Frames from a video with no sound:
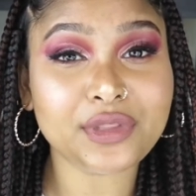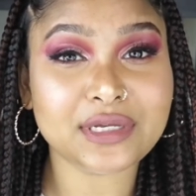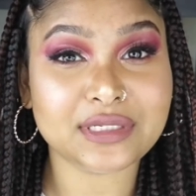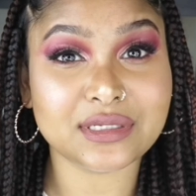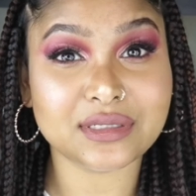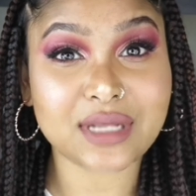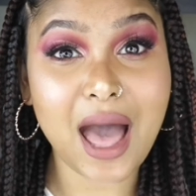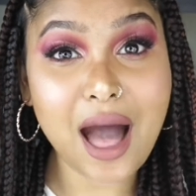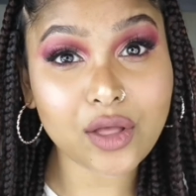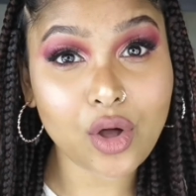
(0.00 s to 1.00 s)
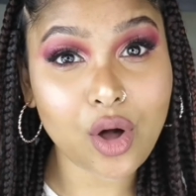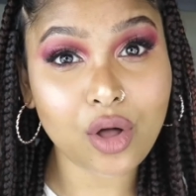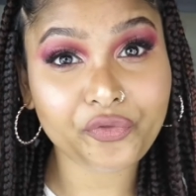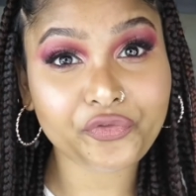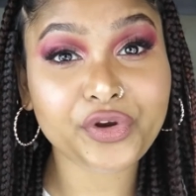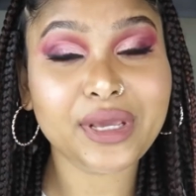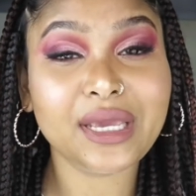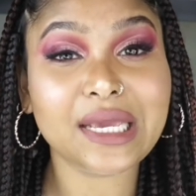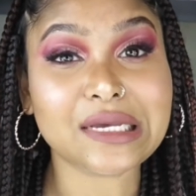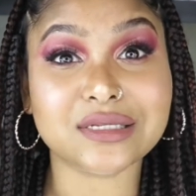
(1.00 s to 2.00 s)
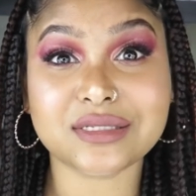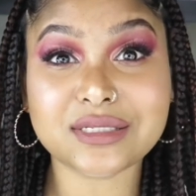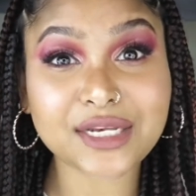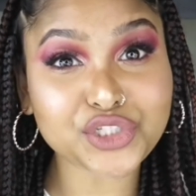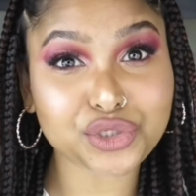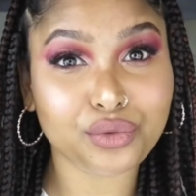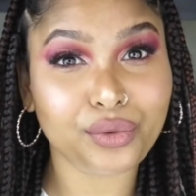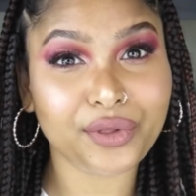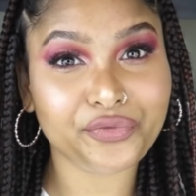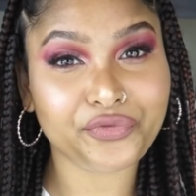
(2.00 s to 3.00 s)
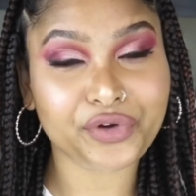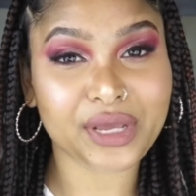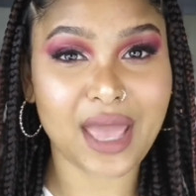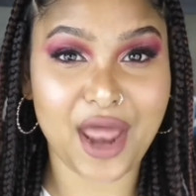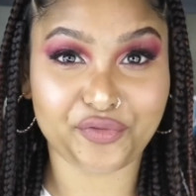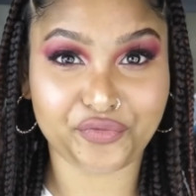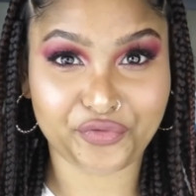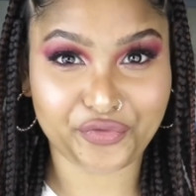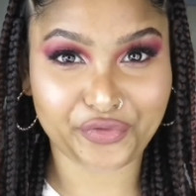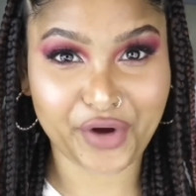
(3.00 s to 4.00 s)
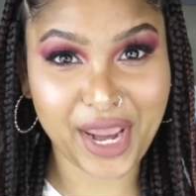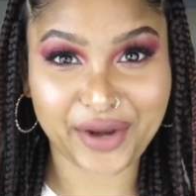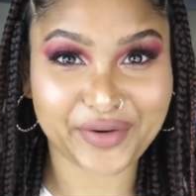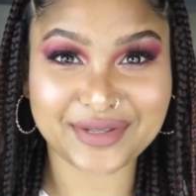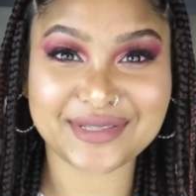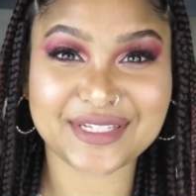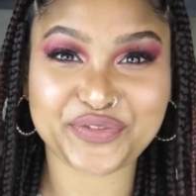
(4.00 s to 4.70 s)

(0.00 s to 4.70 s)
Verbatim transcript: This is alcohol free, essential oil free, and fragrance